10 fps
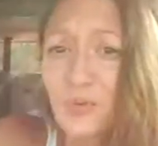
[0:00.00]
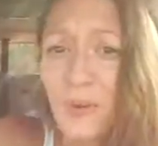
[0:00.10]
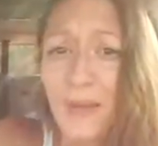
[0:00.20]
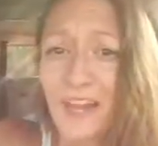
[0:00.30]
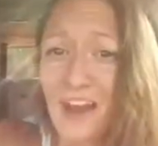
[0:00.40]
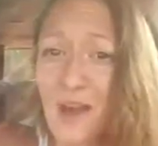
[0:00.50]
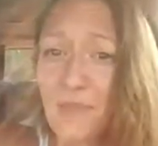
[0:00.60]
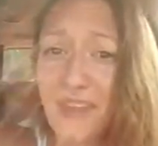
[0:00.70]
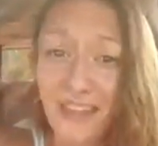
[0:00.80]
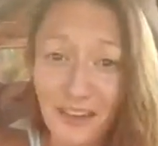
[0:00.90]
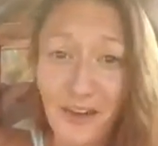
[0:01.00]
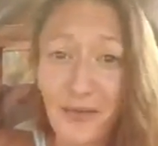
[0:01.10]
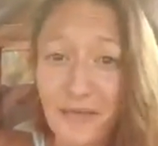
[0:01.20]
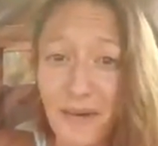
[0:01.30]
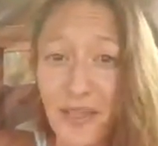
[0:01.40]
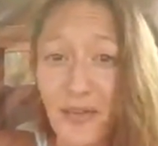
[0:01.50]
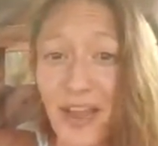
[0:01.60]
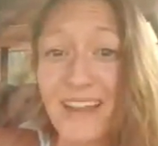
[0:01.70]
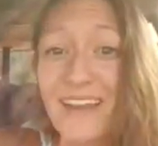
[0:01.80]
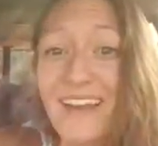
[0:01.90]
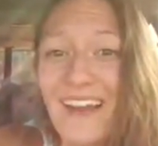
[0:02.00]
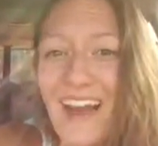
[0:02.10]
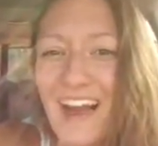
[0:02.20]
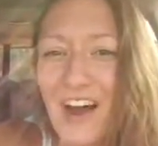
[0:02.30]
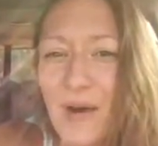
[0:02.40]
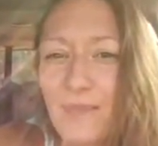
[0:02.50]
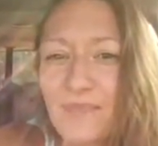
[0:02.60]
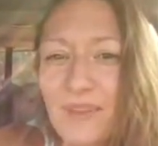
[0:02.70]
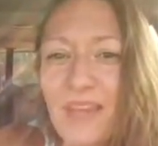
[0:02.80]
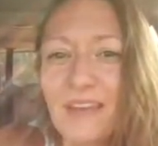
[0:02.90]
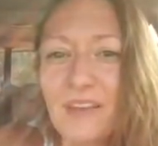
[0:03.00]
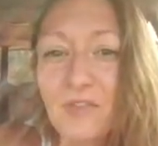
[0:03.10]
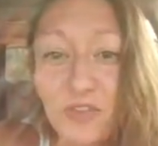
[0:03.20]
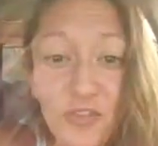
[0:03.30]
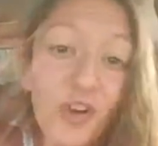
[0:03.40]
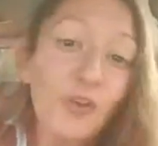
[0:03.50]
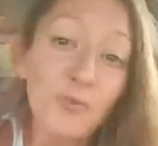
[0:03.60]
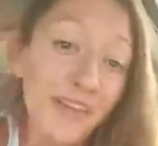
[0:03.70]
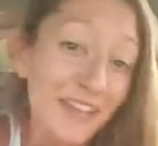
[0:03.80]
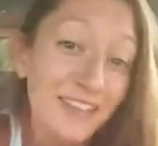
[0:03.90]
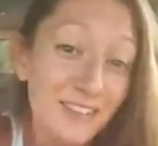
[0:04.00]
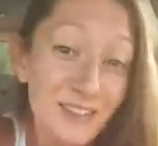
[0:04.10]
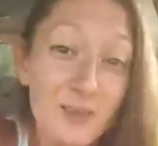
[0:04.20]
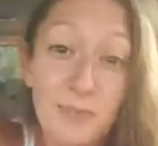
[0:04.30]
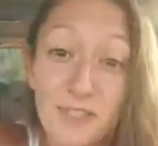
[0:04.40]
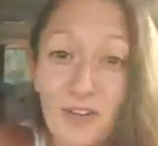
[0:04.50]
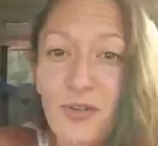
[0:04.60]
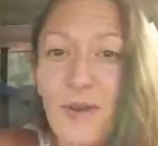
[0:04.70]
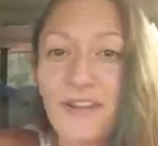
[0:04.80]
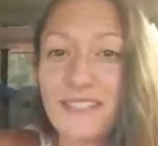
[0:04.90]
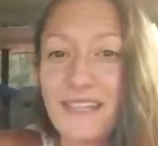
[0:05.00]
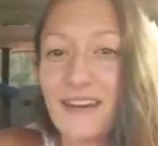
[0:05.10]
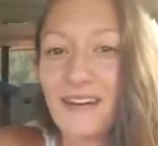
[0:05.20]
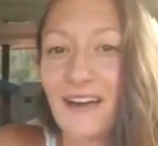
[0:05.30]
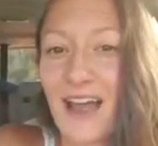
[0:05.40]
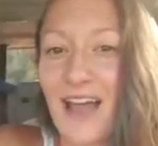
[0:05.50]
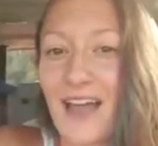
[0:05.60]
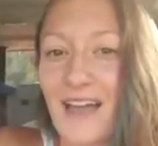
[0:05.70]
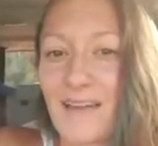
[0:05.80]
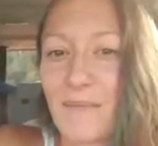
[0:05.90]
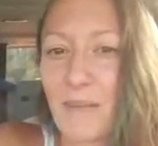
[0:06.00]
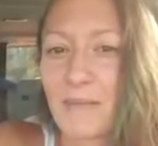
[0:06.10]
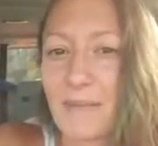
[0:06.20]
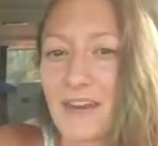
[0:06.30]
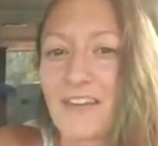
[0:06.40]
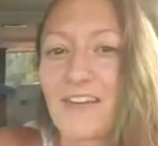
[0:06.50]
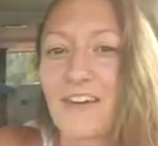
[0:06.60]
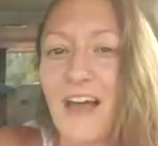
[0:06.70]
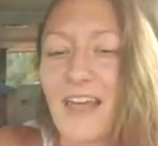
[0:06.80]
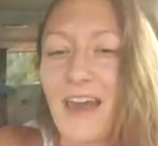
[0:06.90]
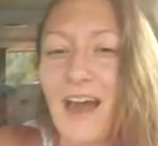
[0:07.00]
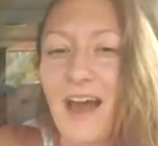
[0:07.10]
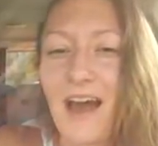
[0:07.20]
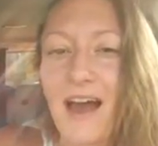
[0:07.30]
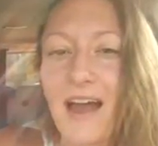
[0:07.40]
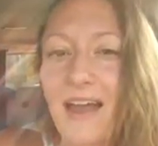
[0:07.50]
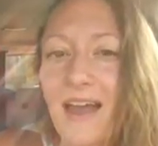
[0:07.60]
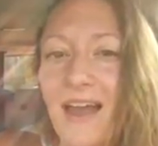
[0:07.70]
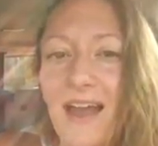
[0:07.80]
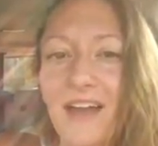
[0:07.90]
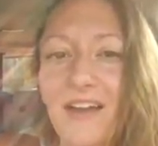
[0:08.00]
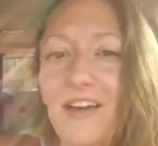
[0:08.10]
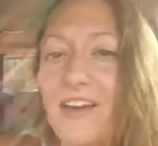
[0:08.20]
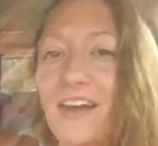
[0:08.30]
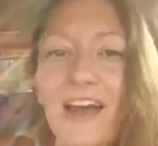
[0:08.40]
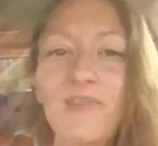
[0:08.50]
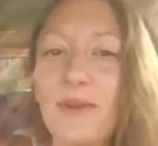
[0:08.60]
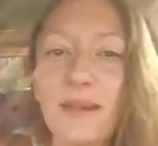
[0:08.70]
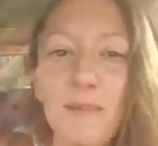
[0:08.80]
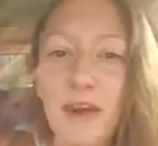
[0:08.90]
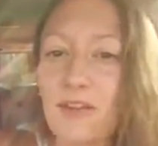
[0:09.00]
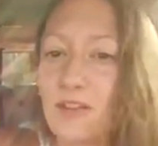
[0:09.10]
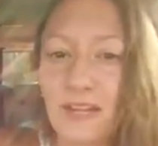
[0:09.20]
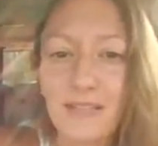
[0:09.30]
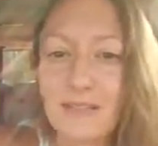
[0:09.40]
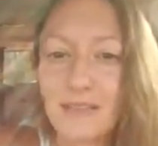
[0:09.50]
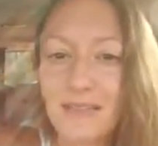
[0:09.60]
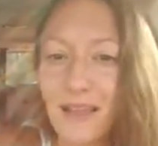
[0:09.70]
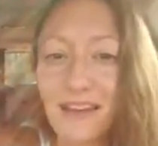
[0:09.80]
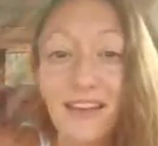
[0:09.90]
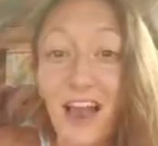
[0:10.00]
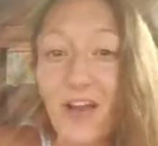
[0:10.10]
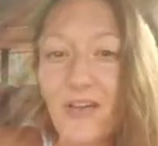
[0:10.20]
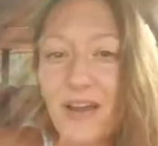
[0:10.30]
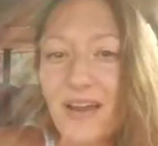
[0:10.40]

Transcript: two women, thank you, by the way, referred me to the Maternal Wellness Center at Monmouth Medical, and I couldn't have made a better choice than to go.